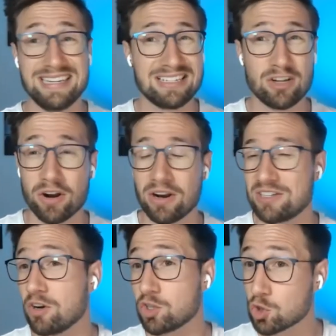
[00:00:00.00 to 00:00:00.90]
it's not it's
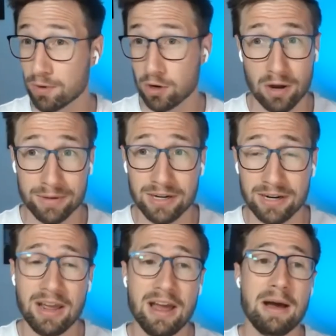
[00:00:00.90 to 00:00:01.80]
not super common,
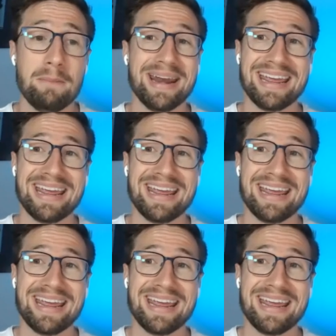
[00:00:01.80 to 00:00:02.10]
but it,